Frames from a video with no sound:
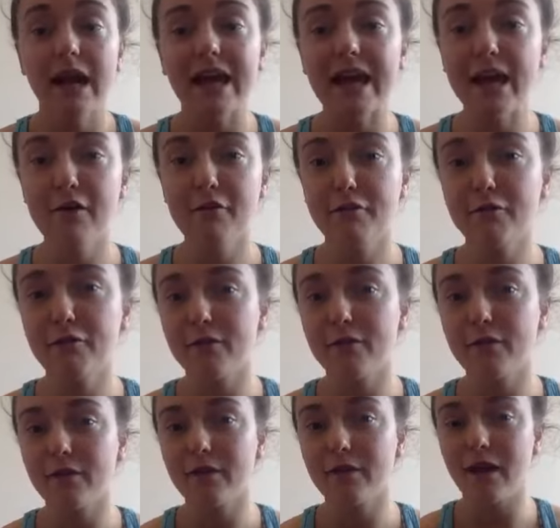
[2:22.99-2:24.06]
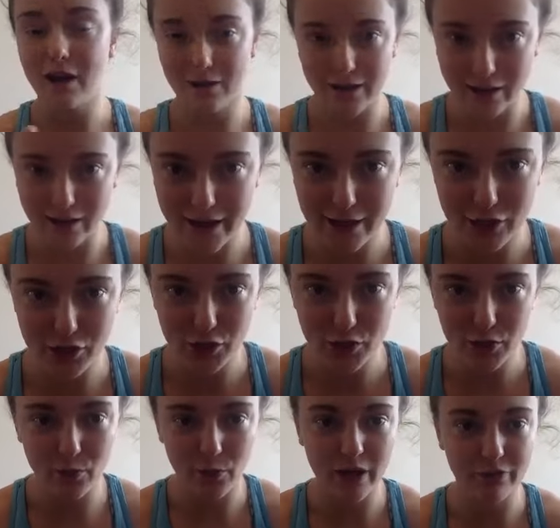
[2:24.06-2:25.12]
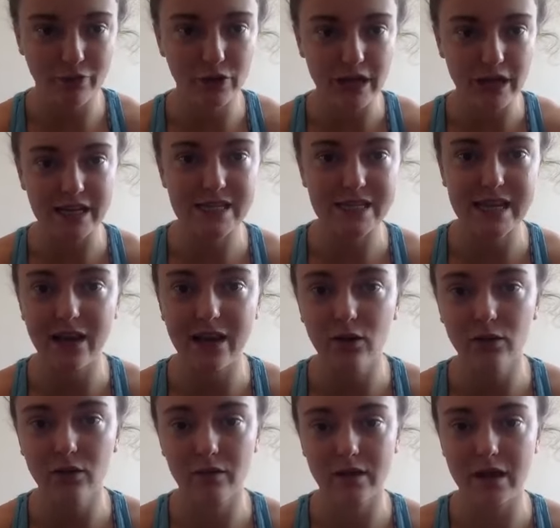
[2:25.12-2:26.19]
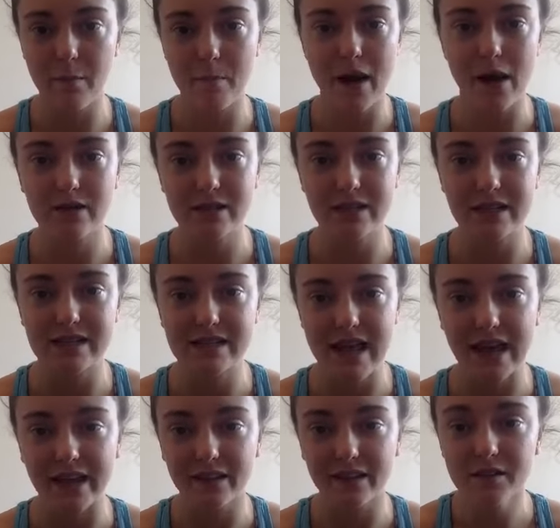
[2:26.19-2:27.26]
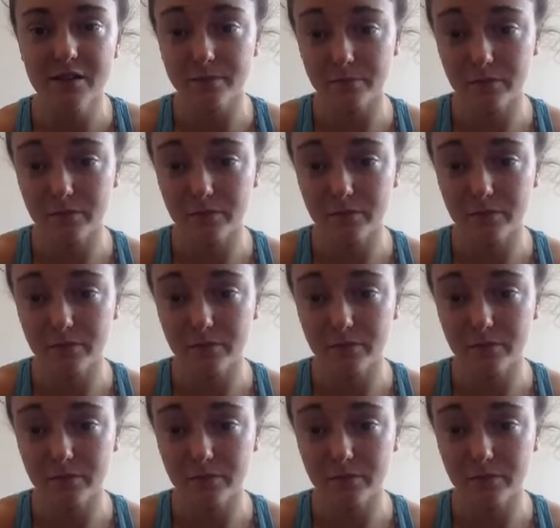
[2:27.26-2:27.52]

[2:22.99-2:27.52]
If I'll, I'll get to if you need to scale the amount in a second.